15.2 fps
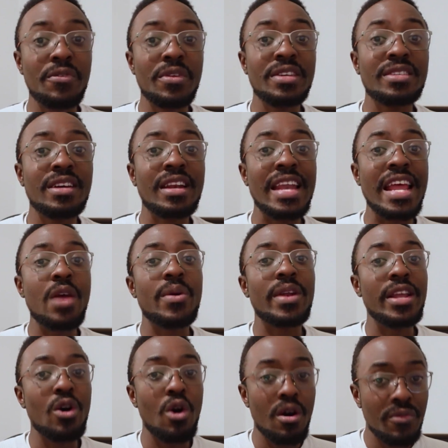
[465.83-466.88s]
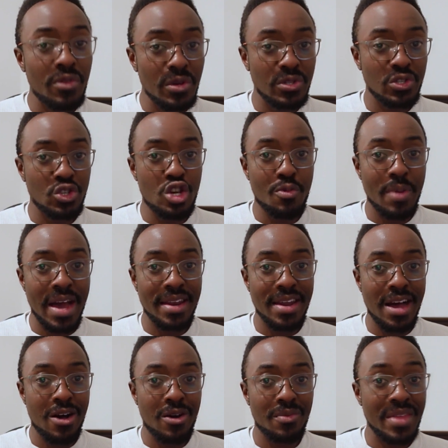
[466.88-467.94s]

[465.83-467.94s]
it isn't glaringly obvious to you by now,